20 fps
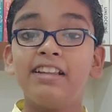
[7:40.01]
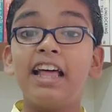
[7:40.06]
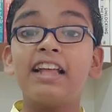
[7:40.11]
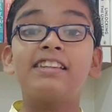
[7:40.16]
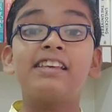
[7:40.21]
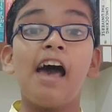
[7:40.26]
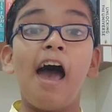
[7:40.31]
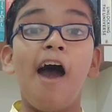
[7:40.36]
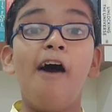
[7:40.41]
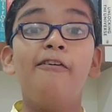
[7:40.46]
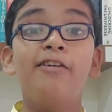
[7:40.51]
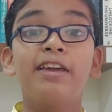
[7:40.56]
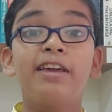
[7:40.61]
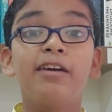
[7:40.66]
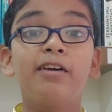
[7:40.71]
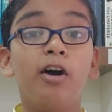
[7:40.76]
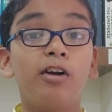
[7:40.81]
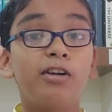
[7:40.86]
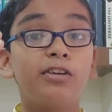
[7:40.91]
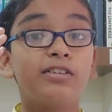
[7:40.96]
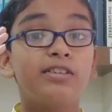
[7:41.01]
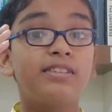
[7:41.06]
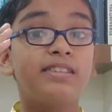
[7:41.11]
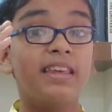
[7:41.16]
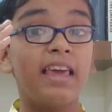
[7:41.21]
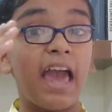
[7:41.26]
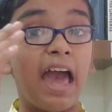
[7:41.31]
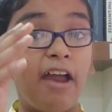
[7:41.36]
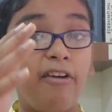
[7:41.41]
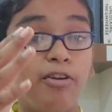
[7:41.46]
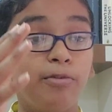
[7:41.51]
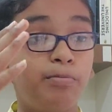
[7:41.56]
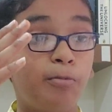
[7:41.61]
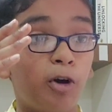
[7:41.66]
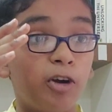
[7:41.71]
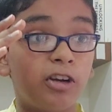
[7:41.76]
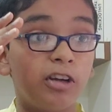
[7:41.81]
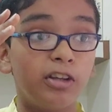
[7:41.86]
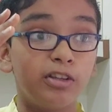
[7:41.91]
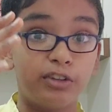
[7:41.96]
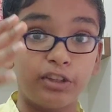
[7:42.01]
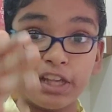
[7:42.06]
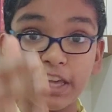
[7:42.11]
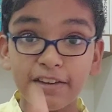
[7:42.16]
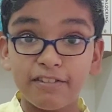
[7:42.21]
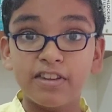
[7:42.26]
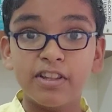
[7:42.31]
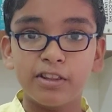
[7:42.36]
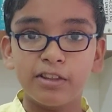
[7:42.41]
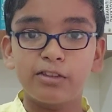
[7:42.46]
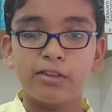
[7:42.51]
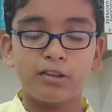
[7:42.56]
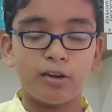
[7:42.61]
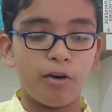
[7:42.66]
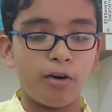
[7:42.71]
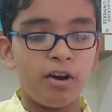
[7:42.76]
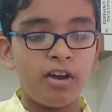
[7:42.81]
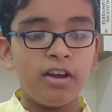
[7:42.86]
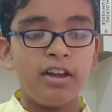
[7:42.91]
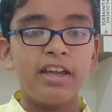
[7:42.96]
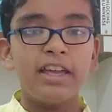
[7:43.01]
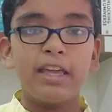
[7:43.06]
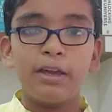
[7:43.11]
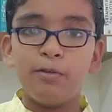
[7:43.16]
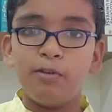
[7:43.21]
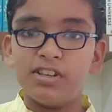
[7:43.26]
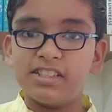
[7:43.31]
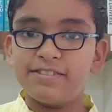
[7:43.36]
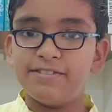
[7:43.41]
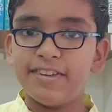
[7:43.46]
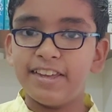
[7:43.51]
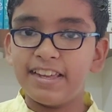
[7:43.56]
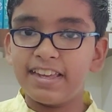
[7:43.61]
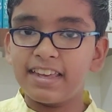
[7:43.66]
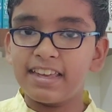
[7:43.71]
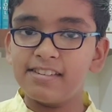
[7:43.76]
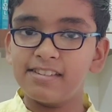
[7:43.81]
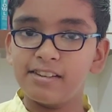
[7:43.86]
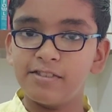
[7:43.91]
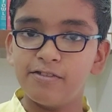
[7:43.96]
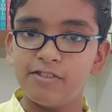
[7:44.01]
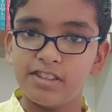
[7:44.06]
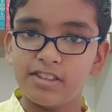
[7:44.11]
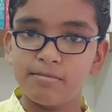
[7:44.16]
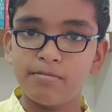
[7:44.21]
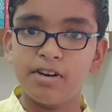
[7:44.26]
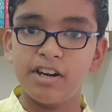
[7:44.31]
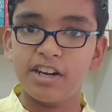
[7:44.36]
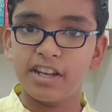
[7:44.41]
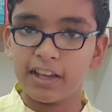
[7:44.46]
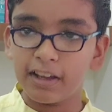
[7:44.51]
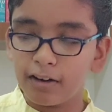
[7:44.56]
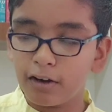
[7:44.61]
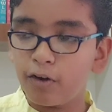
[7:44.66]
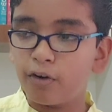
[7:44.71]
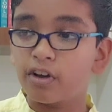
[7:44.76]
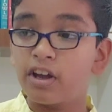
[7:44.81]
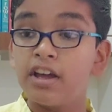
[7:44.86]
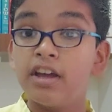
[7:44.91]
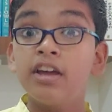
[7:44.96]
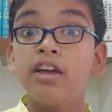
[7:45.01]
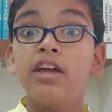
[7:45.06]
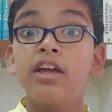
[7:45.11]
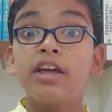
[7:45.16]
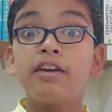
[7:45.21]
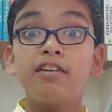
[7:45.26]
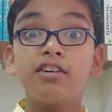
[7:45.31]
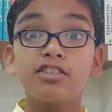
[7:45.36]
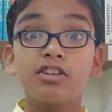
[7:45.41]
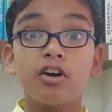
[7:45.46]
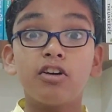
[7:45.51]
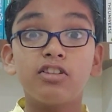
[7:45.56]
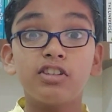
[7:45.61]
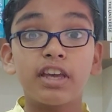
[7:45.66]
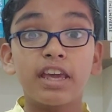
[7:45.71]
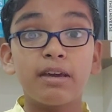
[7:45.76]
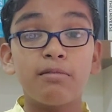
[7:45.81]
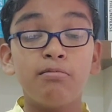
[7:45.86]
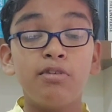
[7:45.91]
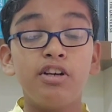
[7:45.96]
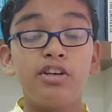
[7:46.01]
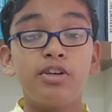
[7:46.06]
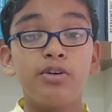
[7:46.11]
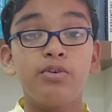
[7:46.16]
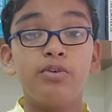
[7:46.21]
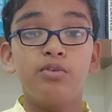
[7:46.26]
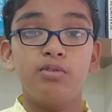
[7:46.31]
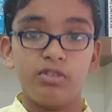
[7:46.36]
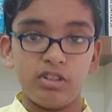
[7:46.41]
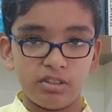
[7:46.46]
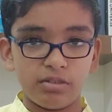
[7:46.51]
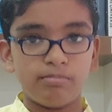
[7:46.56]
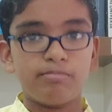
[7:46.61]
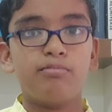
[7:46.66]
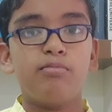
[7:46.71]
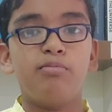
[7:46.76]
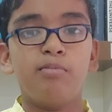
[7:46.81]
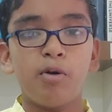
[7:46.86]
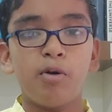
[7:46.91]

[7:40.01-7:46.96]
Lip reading: That's how he got to see Harry Potter, even though he was wearing his invisibility cloak. He was also able to,